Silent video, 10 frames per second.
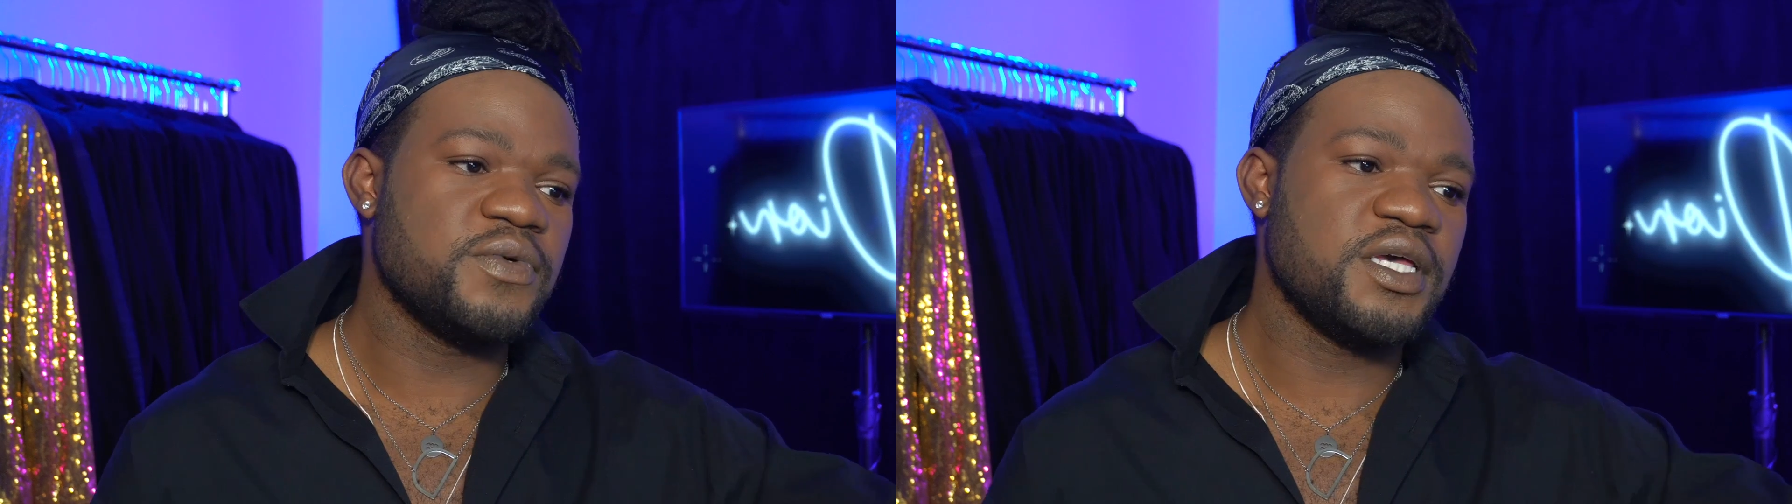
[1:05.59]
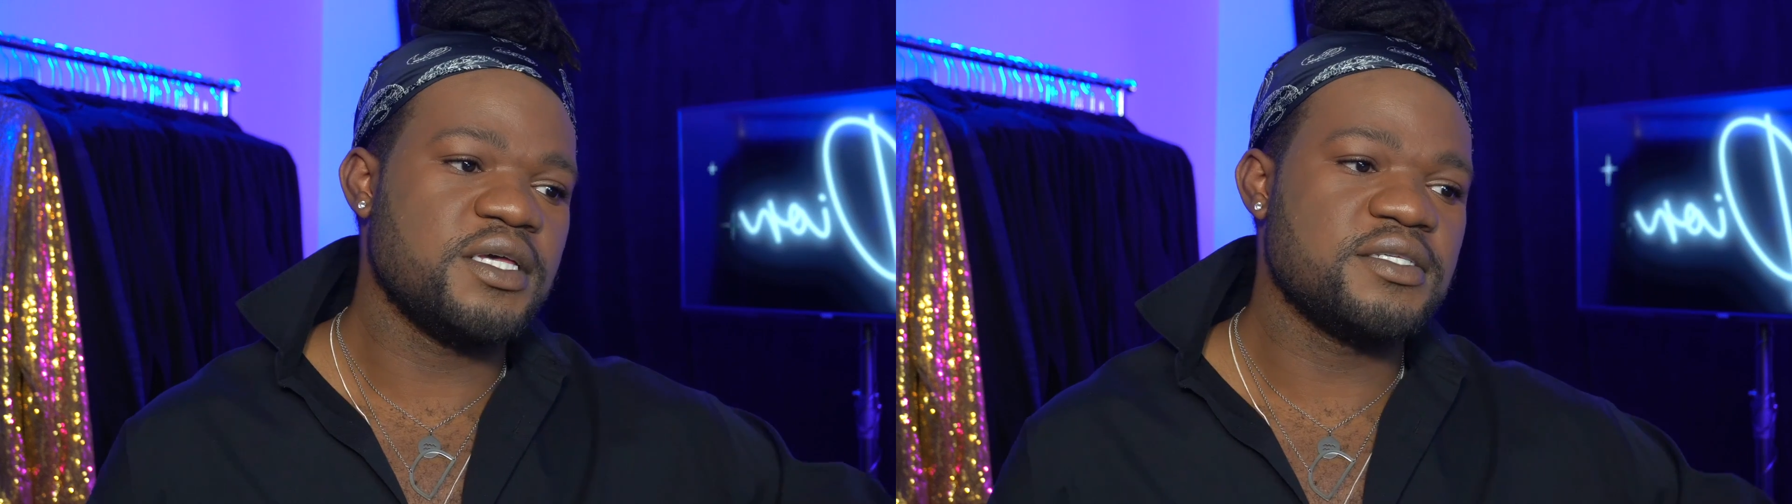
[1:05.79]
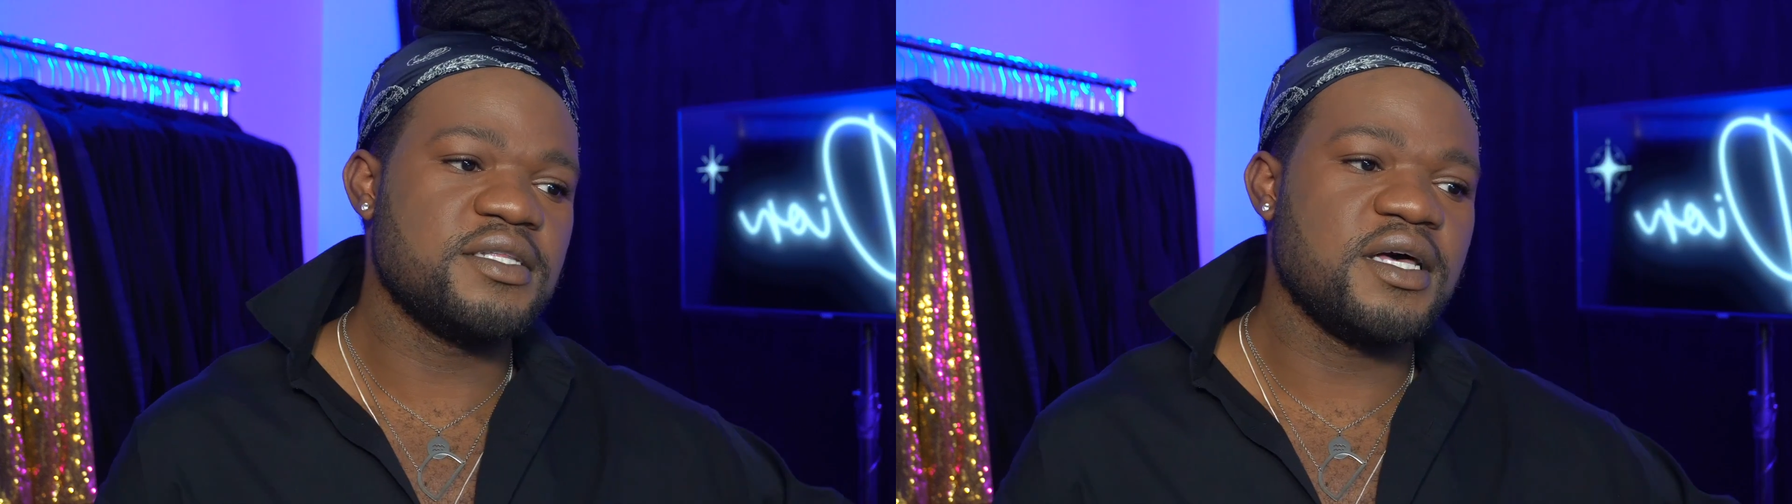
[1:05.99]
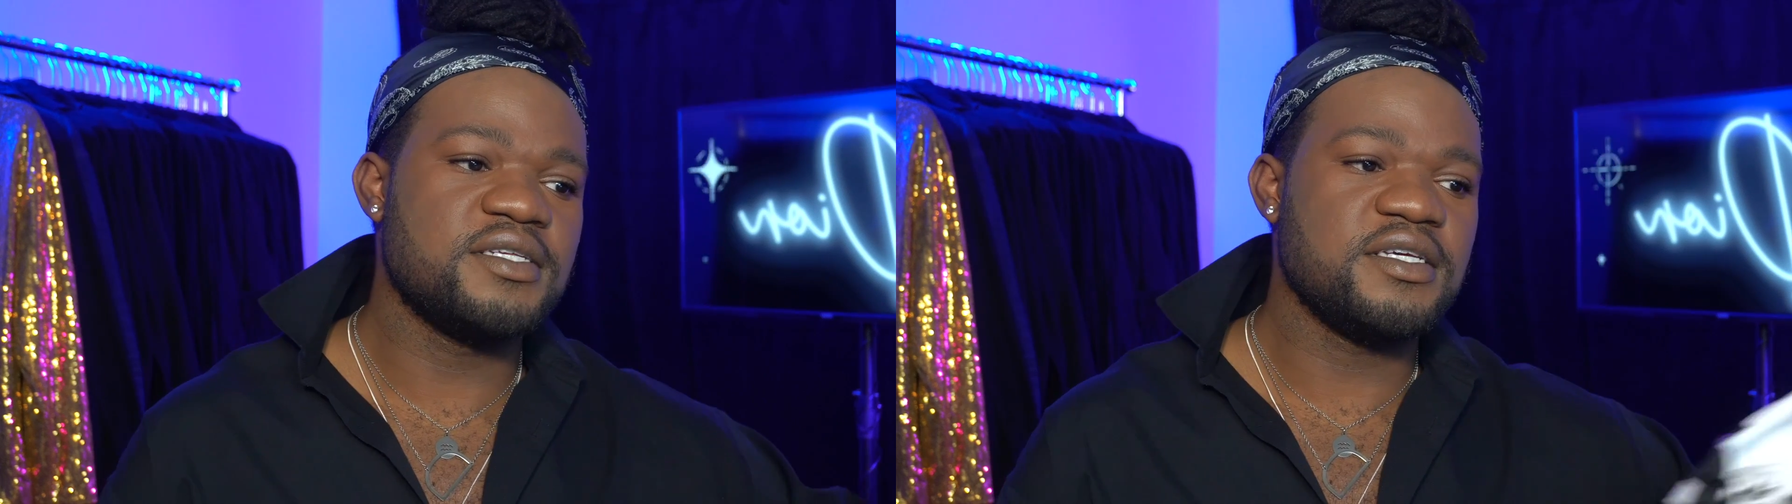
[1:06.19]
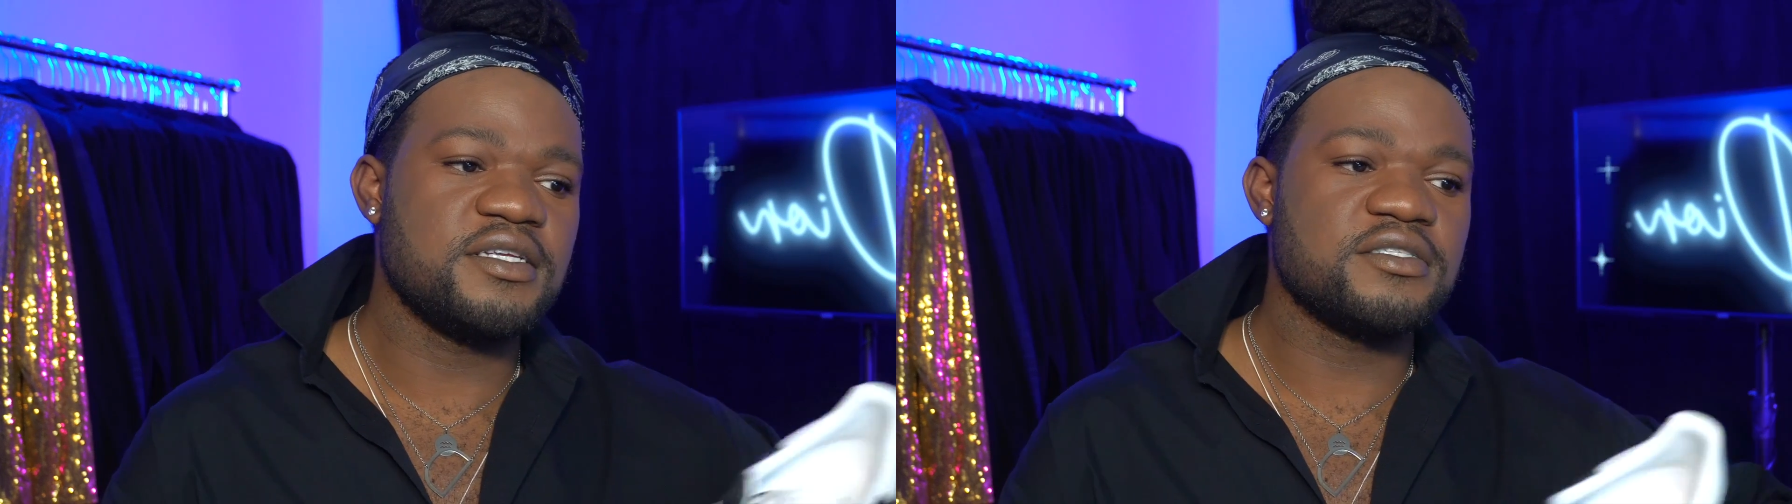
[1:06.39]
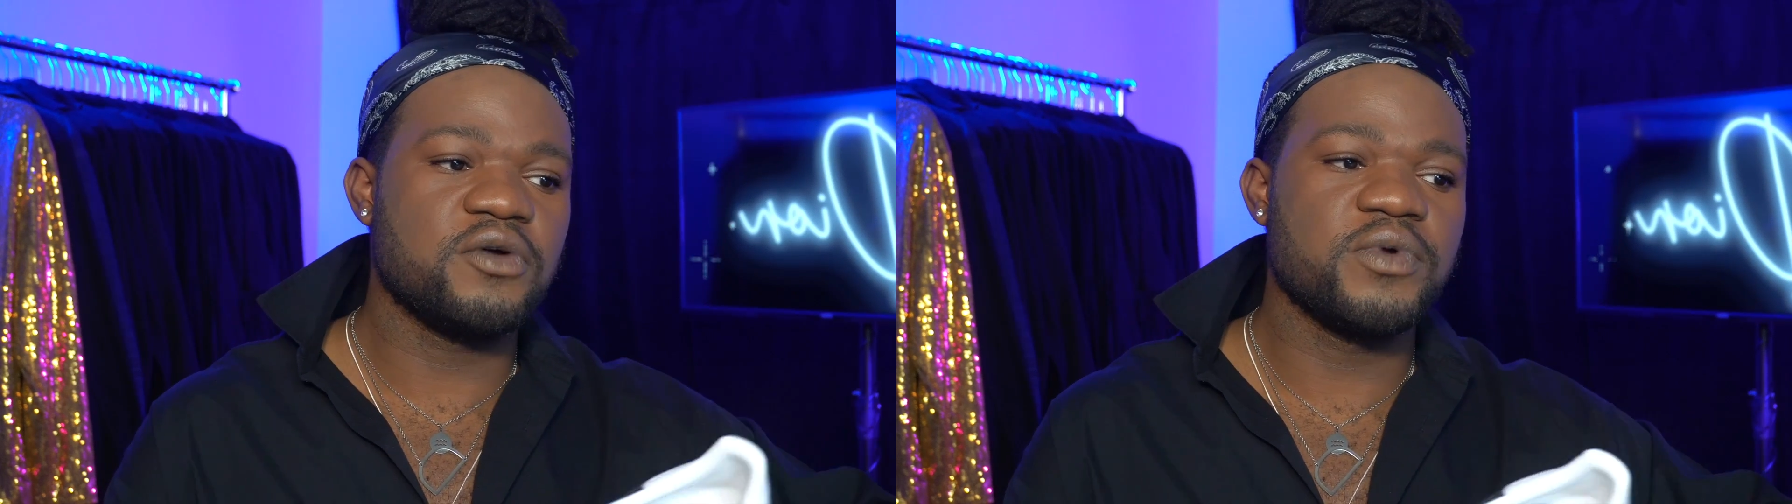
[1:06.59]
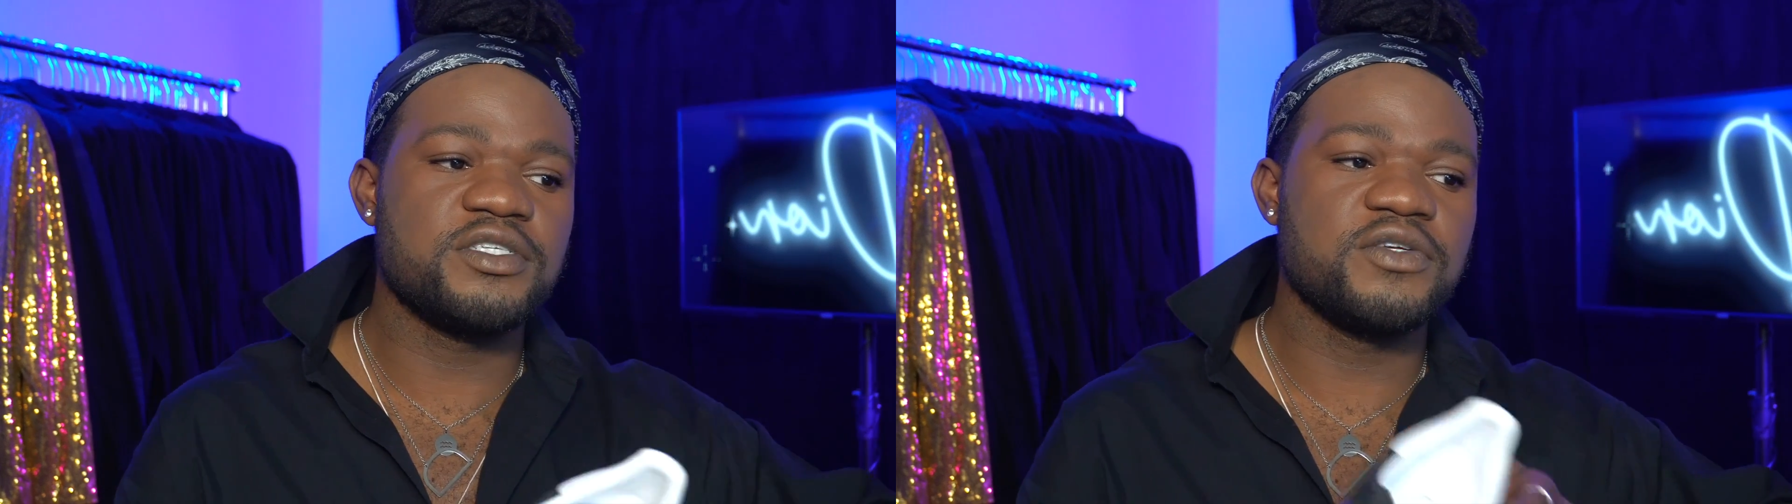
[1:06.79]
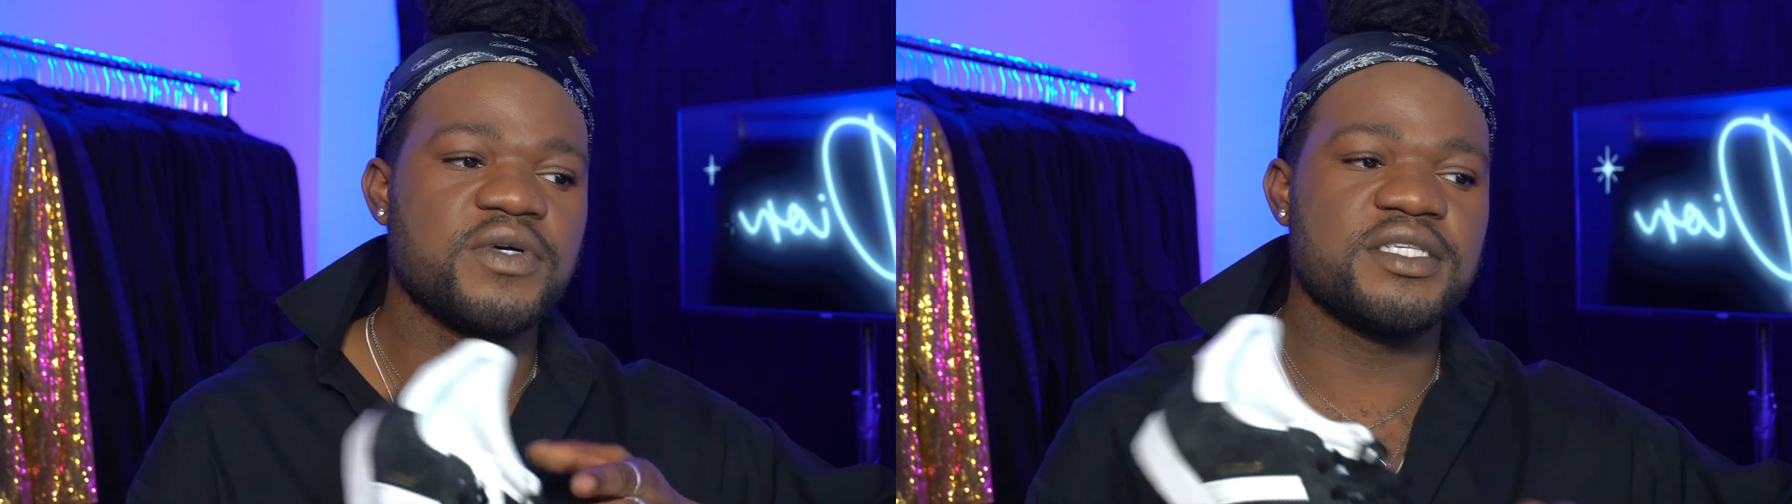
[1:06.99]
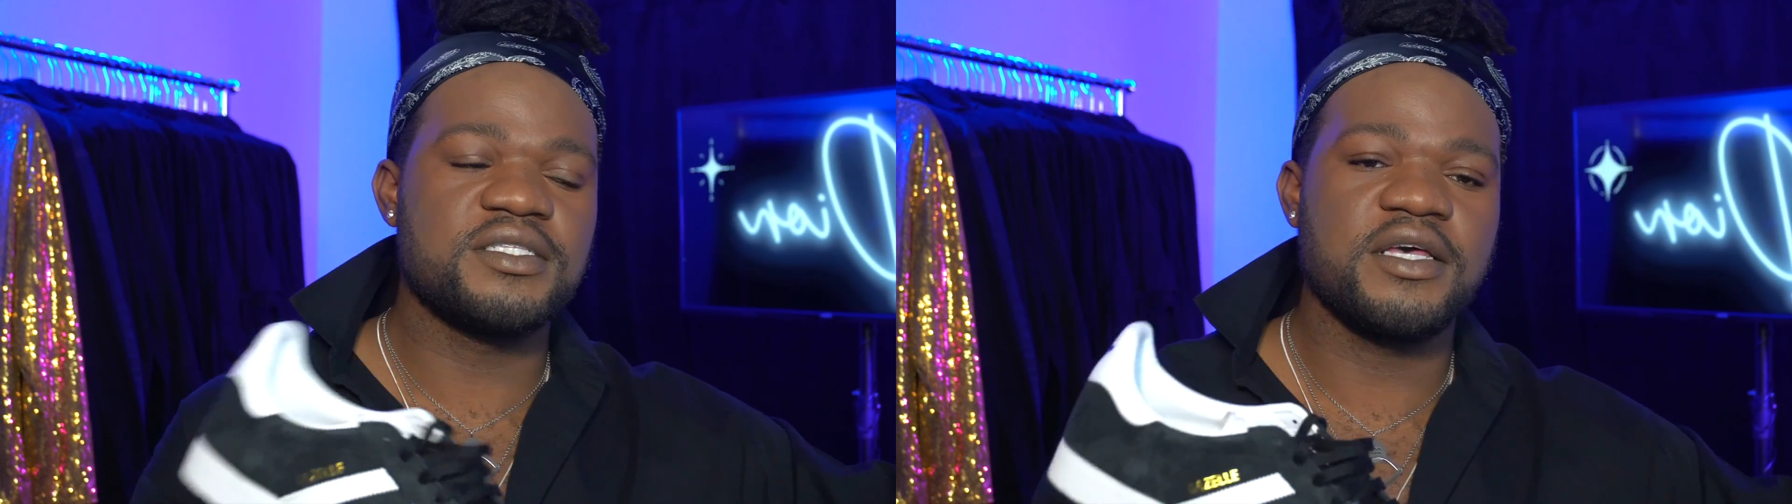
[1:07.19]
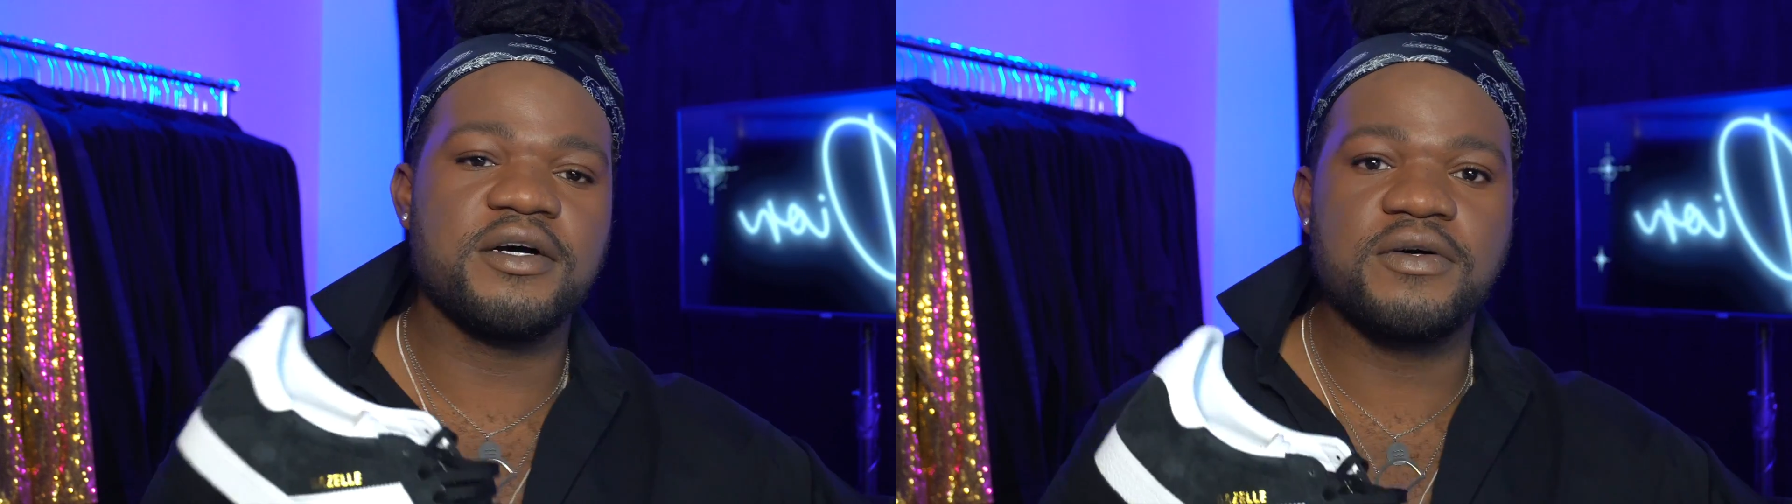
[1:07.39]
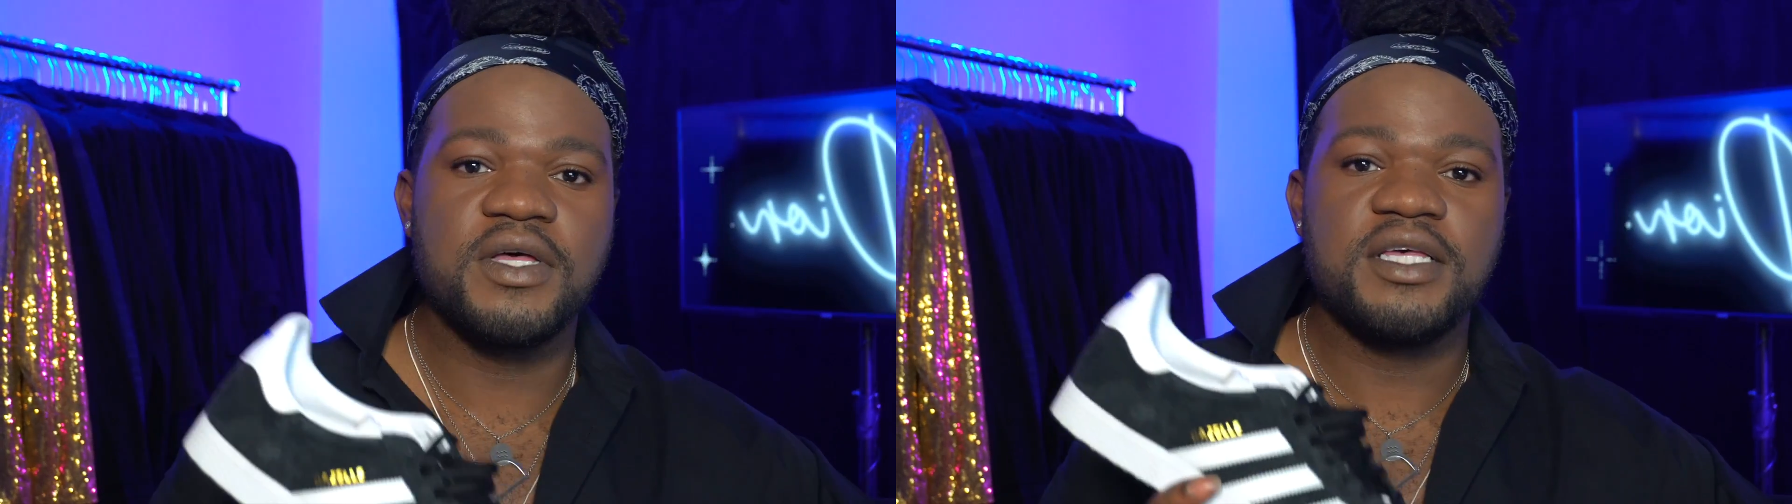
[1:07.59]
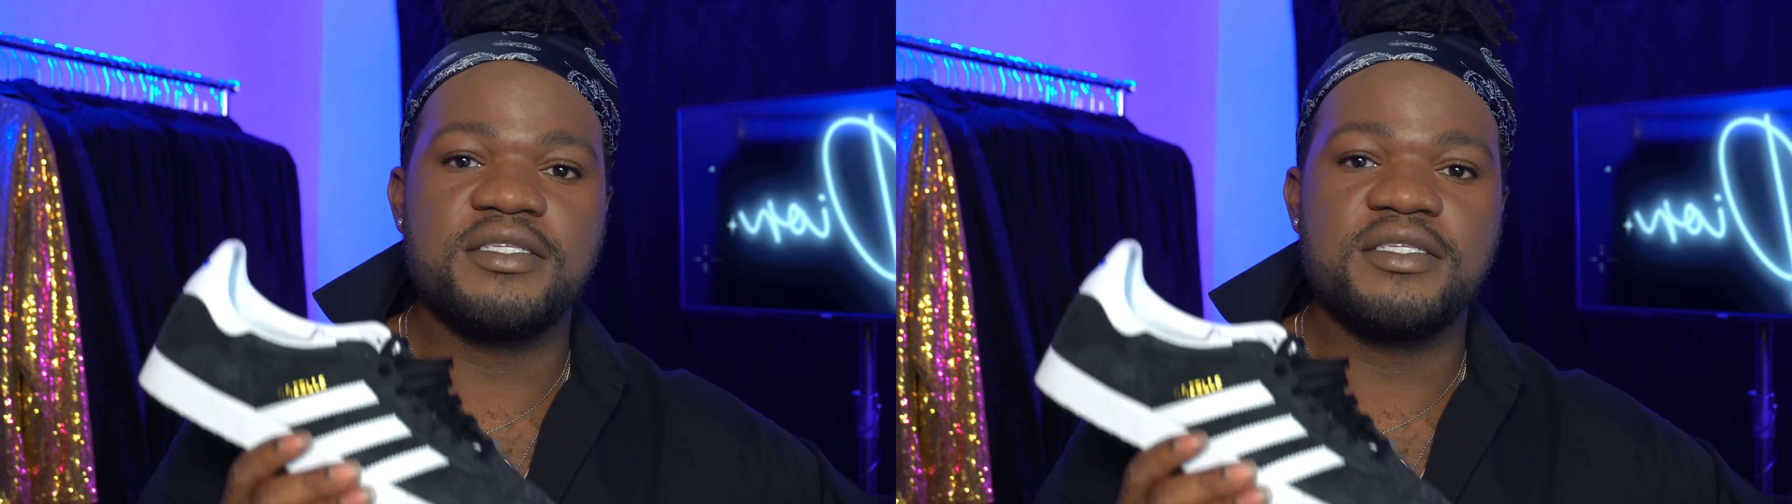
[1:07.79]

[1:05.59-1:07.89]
is the Adidas Original Gazelle